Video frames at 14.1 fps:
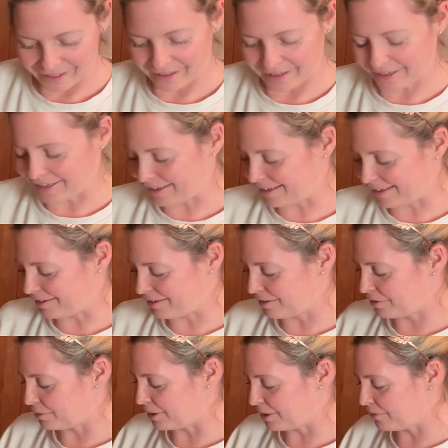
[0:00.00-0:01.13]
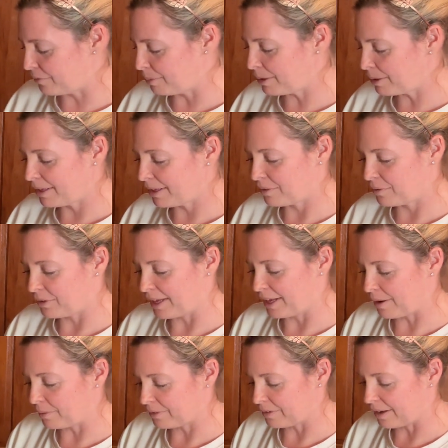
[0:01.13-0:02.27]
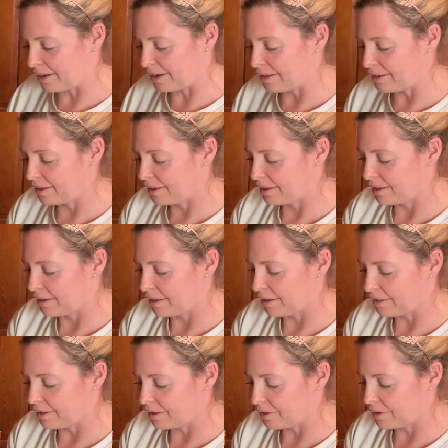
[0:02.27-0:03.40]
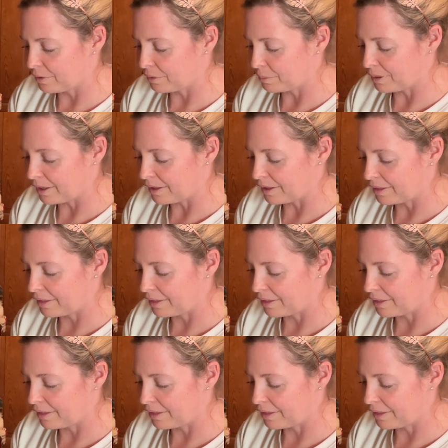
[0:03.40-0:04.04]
And so I have big plans for the outside, along with